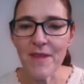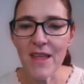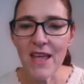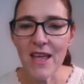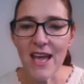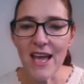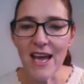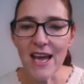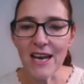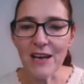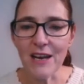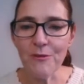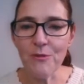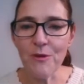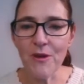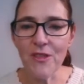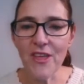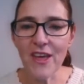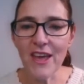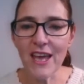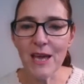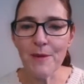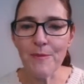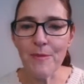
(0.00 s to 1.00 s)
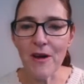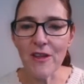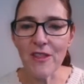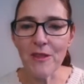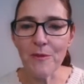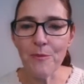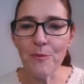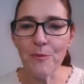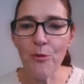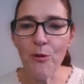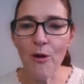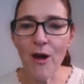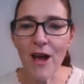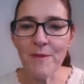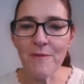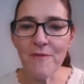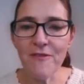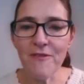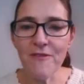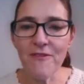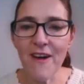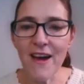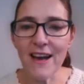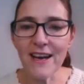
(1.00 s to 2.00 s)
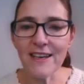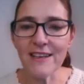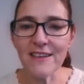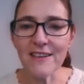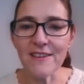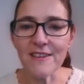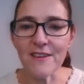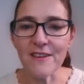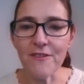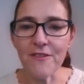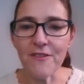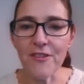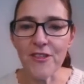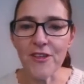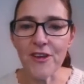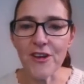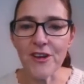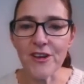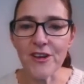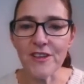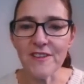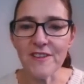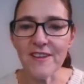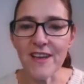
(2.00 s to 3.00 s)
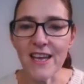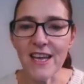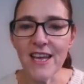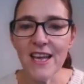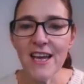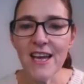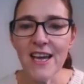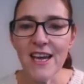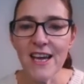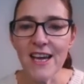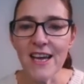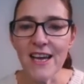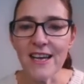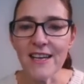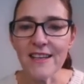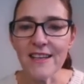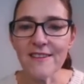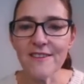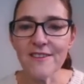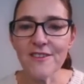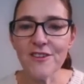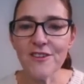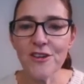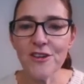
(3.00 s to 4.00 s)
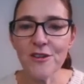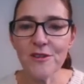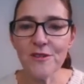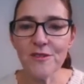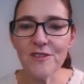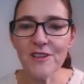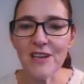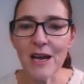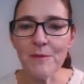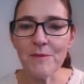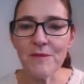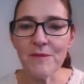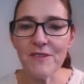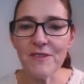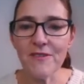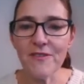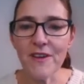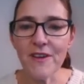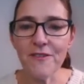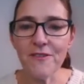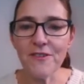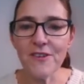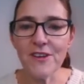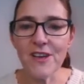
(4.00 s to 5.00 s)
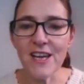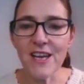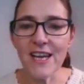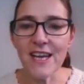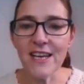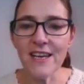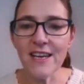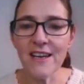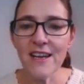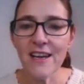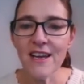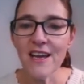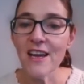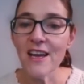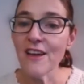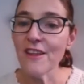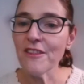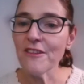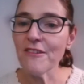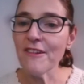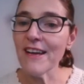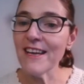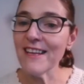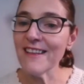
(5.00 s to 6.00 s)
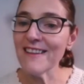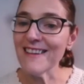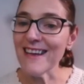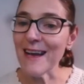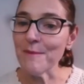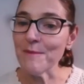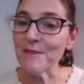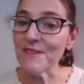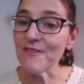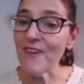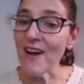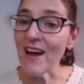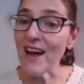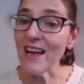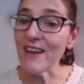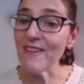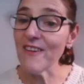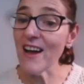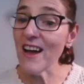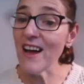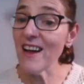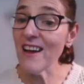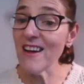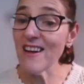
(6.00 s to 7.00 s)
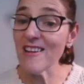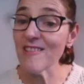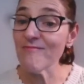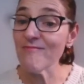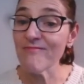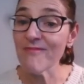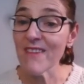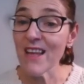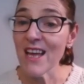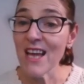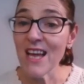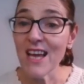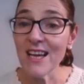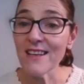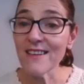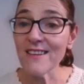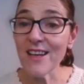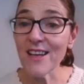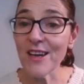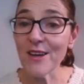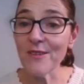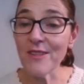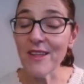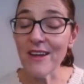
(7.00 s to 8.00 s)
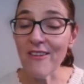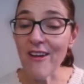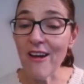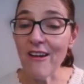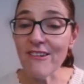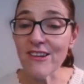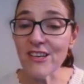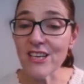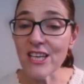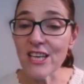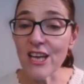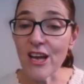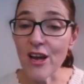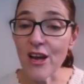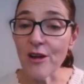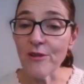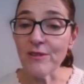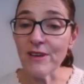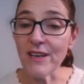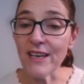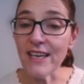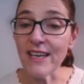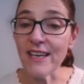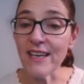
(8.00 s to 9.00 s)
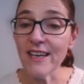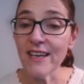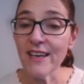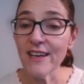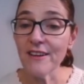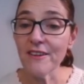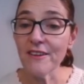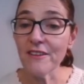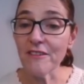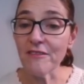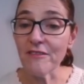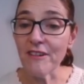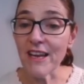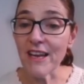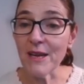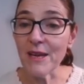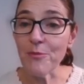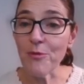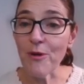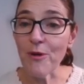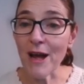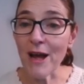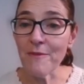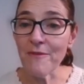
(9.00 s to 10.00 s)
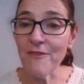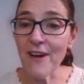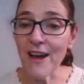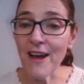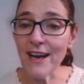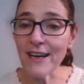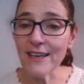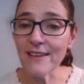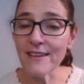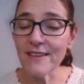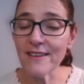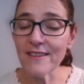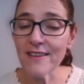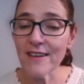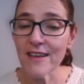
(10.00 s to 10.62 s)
And if we think about the prime factors of 30, it's 2 times 15, 3 times 5. So there are actually only 3 prime factors,